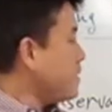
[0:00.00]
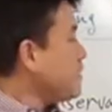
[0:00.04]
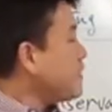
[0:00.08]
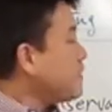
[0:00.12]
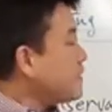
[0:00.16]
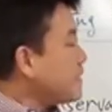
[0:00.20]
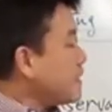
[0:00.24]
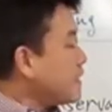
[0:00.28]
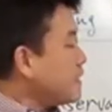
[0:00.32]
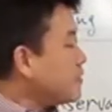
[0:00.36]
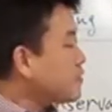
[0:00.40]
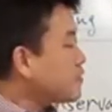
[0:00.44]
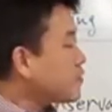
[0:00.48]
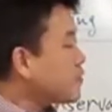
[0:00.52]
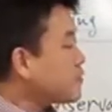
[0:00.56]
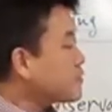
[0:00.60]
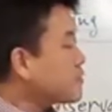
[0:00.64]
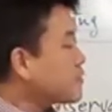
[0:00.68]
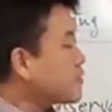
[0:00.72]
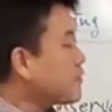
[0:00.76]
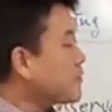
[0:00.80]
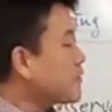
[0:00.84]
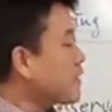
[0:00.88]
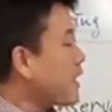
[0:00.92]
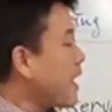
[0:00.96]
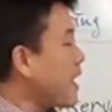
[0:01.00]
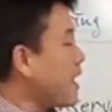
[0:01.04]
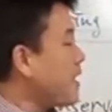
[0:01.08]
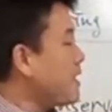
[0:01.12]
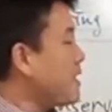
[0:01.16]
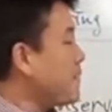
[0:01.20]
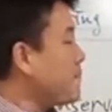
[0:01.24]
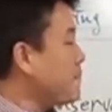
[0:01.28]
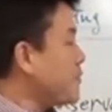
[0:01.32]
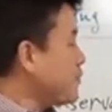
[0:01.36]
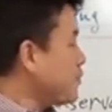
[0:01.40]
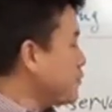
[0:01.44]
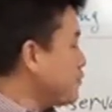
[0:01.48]
in the interval
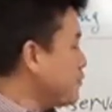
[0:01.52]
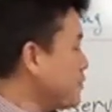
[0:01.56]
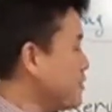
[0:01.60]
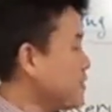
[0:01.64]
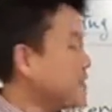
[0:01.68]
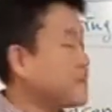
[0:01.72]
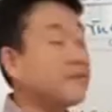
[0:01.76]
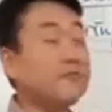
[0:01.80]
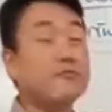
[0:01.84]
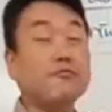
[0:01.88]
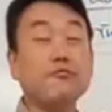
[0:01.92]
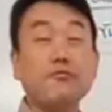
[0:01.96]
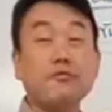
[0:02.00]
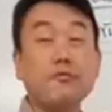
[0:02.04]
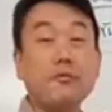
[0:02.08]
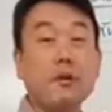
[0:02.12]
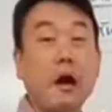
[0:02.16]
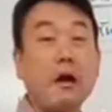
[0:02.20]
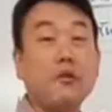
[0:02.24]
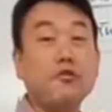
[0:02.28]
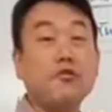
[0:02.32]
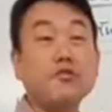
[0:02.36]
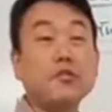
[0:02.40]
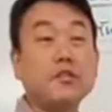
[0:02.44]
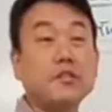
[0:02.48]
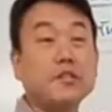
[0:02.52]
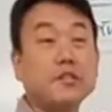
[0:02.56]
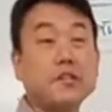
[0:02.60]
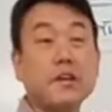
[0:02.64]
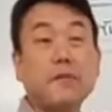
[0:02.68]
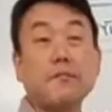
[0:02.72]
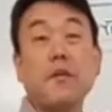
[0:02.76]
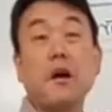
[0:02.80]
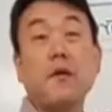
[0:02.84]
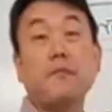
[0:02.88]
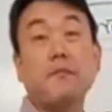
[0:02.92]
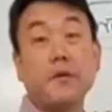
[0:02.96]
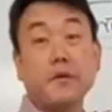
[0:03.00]
time, let me do this uh, using
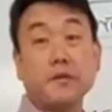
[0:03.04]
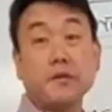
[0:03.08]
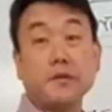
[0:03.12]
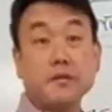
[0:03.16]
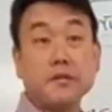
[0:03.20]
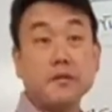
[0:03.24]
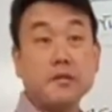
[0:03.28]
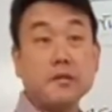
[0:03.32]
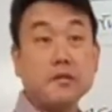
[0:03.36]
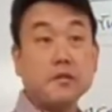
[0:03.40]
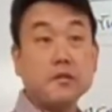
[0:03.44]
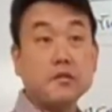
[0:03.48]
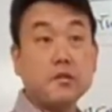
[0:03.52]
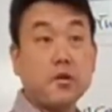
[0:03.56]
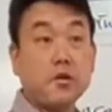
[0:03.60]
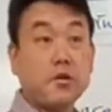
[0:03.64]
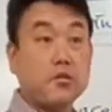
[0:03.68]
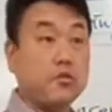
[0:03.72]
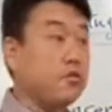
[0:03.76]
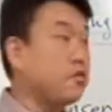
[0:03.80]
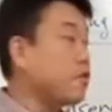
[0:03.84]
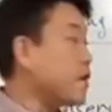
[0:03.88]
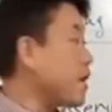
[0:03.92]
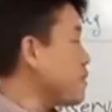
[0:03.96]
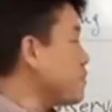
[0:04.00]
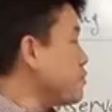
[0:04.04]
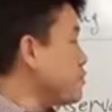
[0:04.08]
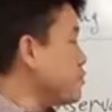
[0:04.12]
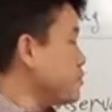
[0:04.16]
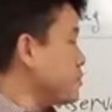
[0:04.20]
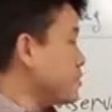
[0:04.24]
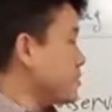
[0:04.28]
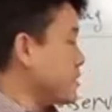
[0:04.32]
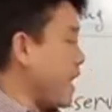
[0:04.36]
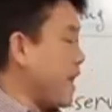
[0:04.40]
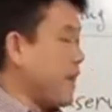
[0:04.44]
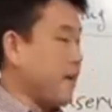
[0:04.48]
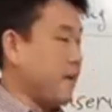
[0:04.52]
some numbers. So you can
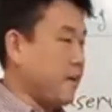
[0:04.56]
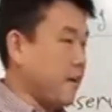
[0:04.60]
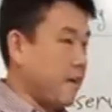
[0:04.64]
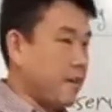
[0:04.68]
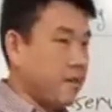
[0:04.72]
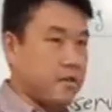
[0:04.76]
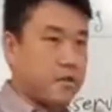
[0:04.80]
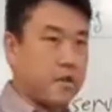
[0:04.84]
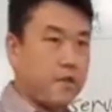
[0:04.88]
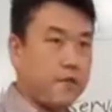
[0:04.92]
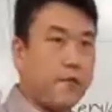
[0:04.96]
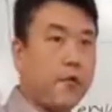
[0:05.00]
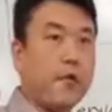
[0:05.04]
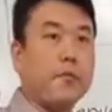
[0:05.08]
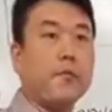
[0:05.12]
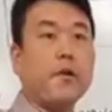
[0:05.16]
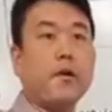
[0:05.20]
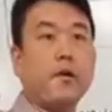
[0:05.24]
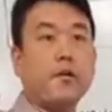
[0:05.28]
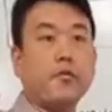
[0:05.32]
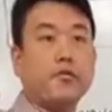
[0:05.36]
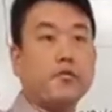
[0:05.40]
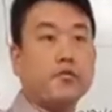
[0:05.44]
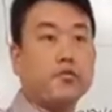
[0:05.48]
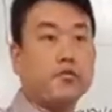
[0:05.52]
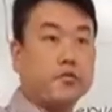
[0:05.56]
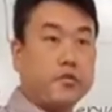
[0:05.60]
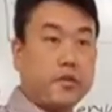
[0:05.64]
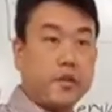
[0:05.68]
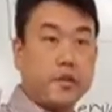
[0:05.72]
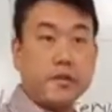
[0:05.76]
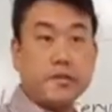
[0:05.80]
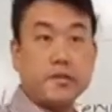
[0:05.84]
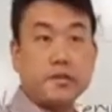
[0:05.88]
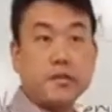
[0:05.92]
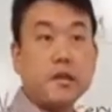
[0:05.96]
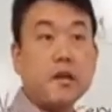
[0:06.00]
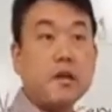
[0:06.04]
use angle addition formula to do
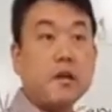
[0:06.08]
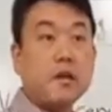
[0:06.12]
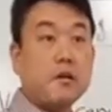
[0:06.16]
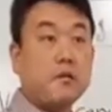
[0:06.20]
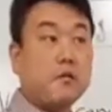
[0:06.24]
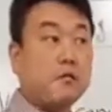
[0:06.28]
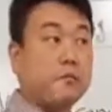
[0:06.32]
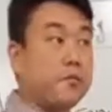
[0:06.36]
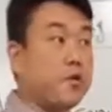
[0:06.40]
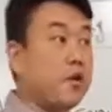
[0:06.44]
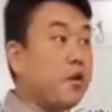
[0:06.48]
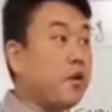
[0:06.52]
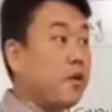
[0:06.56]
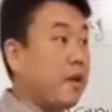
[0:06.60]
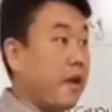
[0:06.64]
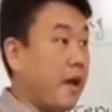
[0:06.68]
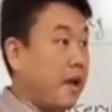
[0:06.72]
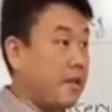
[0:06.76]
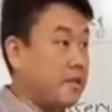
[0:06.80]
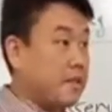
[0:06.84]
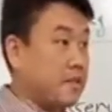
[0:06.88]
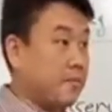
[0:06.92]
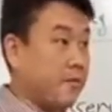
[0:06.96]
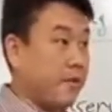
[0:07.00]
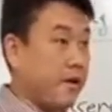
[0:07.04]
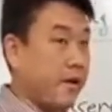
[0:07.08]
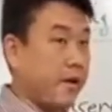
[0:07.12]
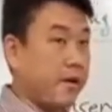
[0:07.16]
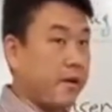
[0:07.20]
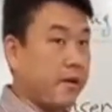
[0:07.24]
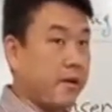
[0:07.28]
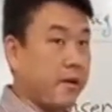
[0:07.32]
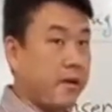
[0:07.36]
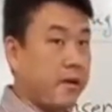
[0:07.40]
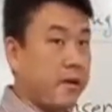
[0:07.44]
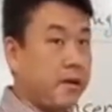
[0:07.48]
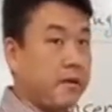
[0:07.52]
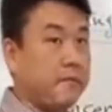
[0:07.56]
this purely
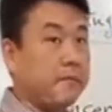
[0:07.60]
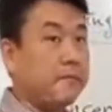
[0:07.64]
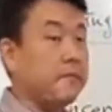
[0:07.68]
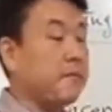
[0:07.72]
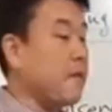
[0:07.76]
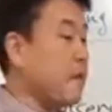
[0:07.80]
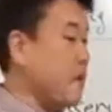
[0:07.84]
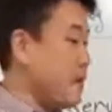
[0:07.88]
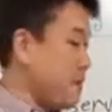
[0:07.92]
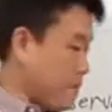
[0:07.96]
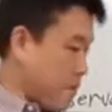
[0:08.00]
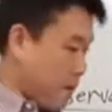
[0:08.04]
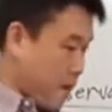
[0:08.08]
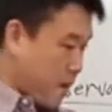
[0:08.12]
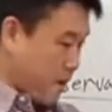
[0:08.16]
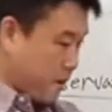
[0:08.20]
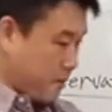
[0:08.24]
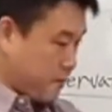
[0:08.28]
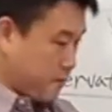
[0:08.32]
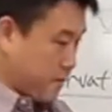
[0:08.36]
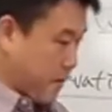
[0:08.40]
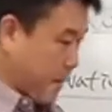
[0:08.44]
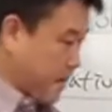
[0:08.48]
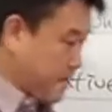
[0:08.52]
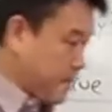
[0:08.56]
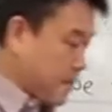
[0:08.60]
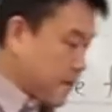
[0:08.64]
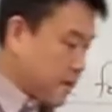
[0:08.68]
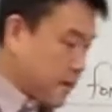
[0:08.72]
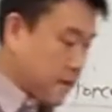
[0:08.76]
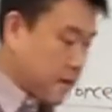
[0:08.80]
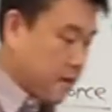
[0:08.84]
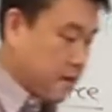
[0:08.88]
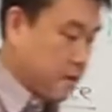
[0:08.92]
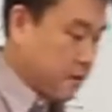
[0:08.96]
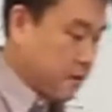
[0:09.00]
algebraically, but I think